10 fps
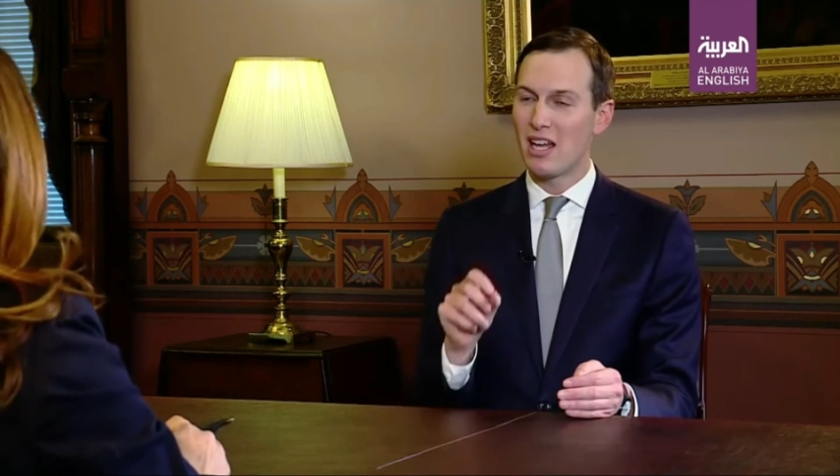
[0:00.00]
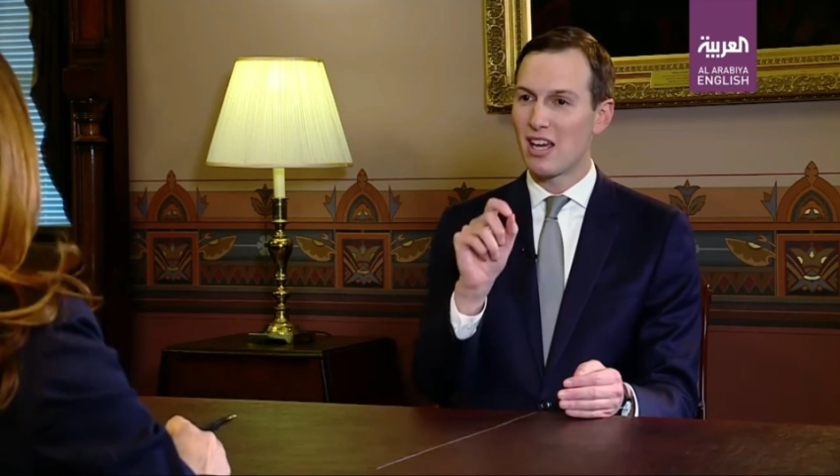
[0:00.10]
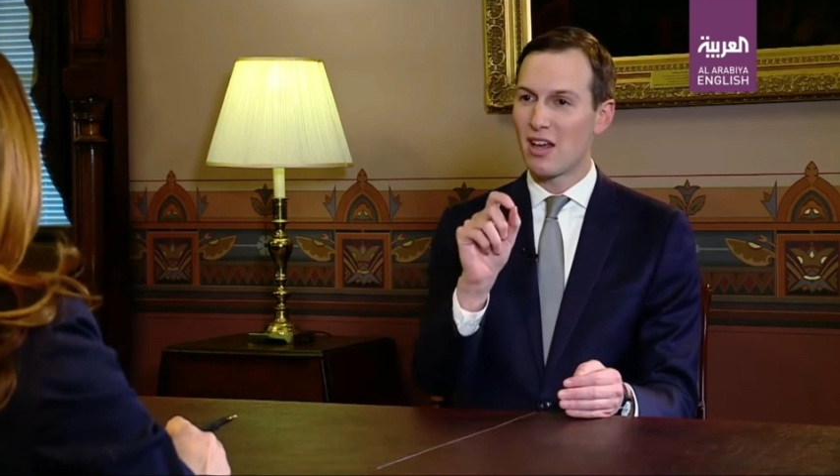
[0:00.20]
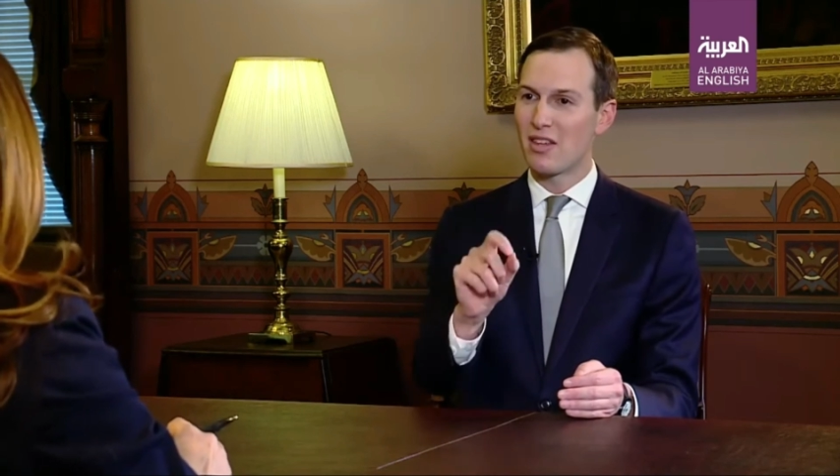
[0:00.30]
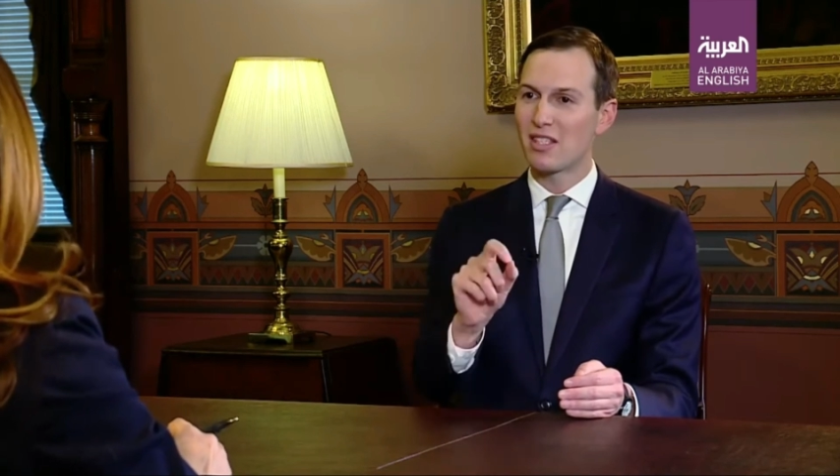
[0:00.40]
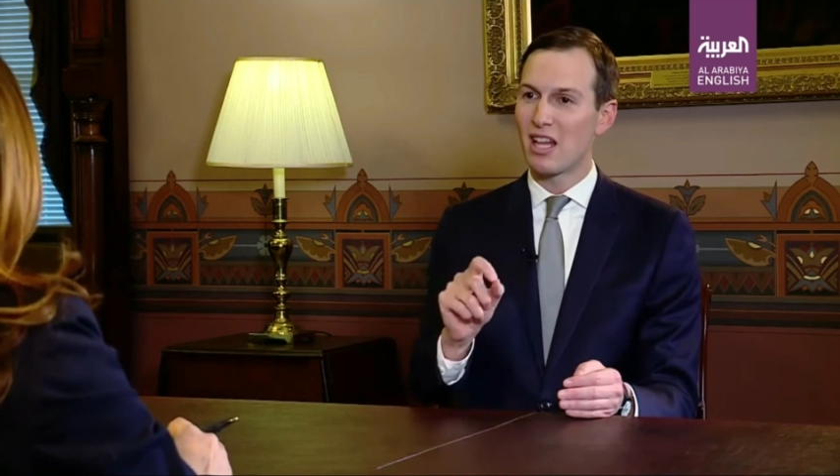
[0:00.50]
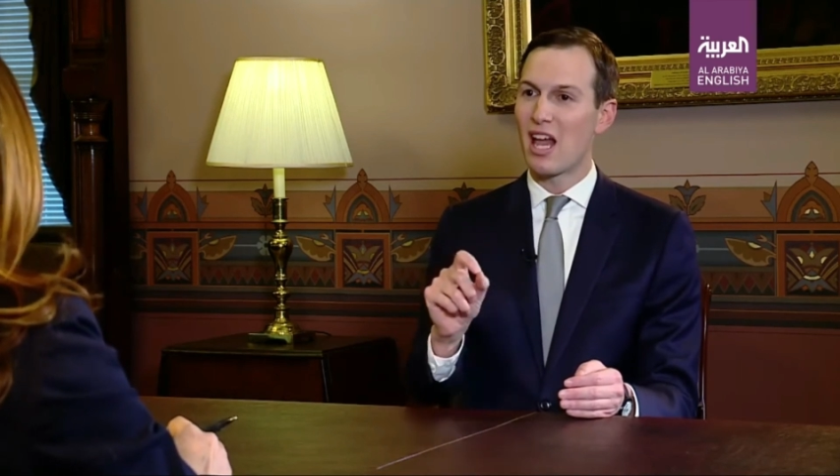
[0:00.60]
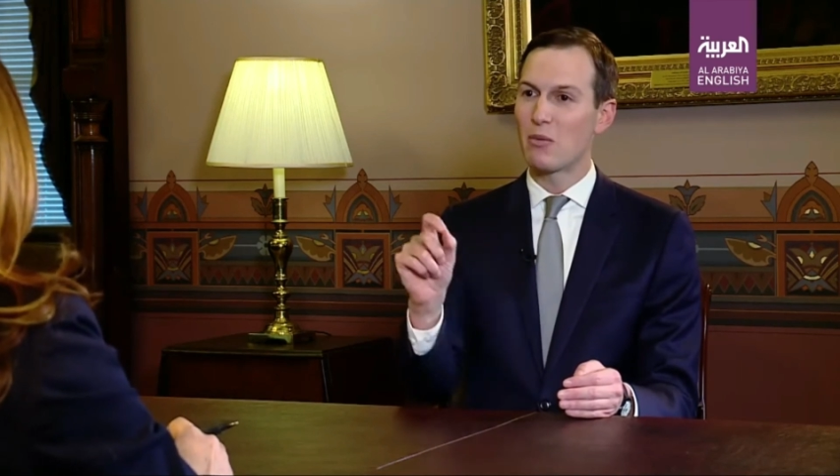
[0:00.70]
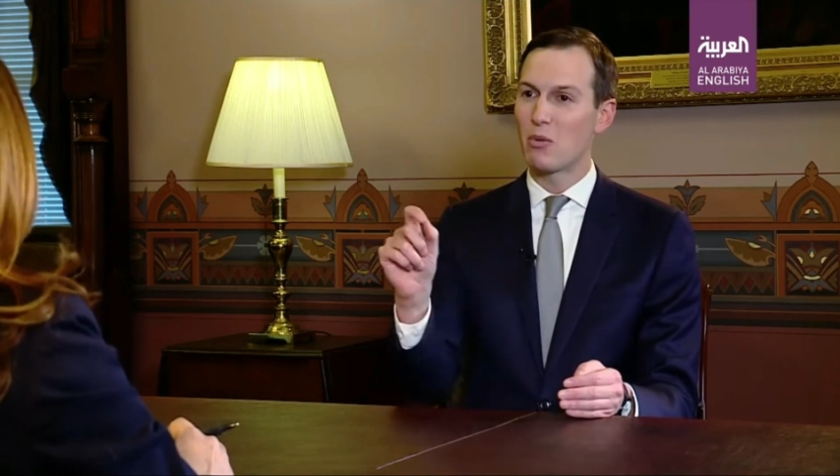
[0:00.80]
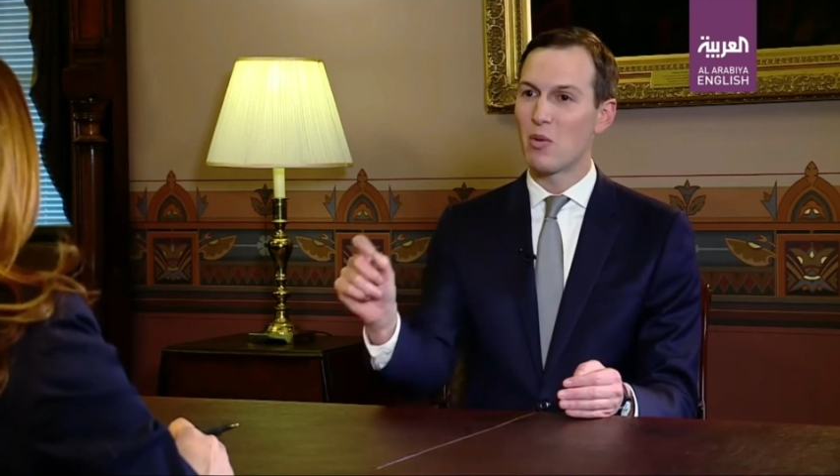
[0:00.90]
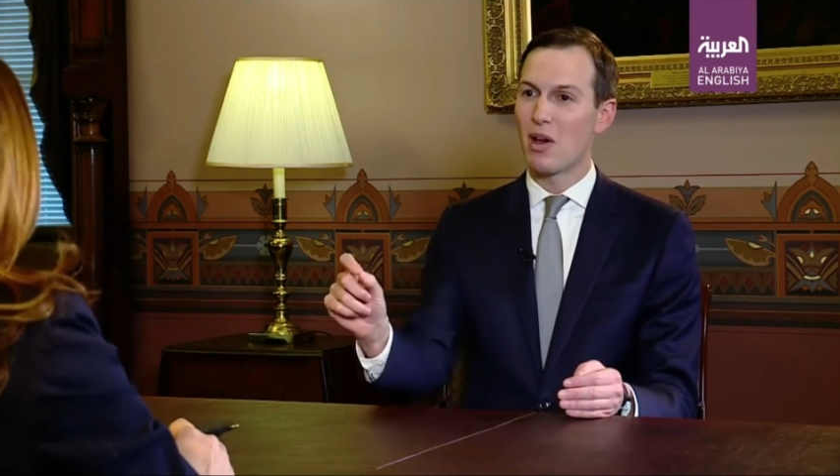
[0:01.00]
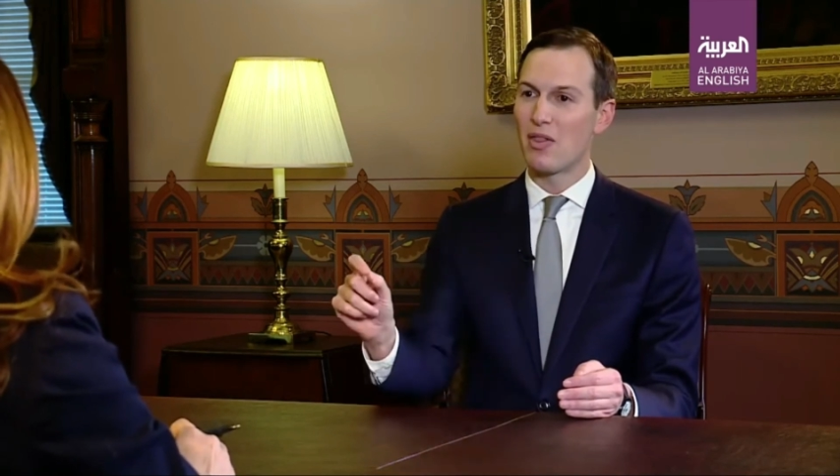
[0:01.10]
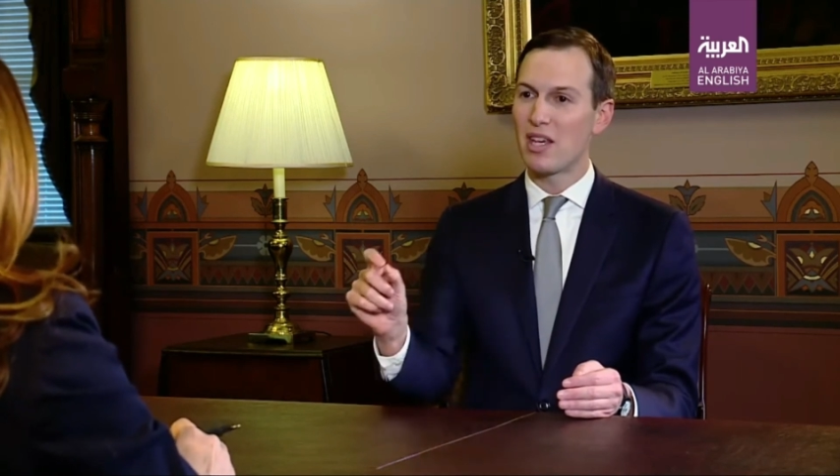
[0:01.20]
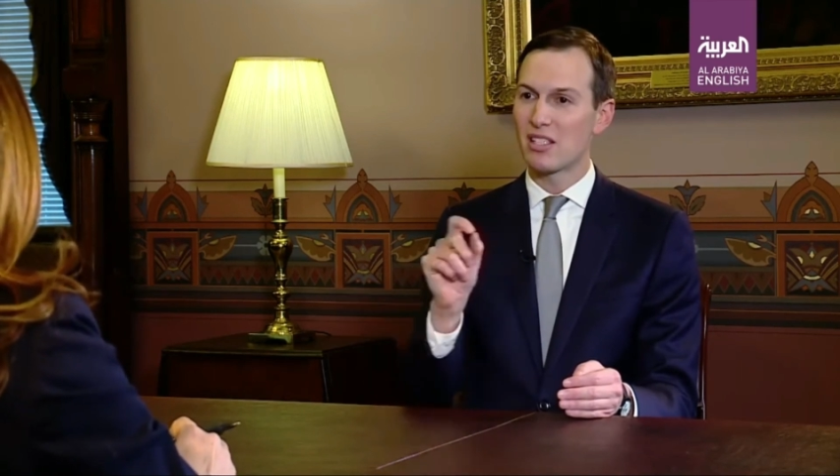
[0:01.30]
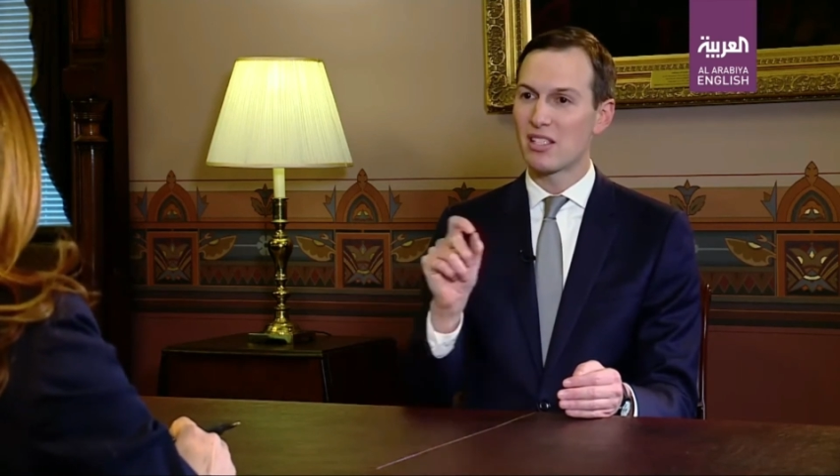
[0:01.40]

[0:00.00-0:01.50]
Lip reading: and say on this line we want this,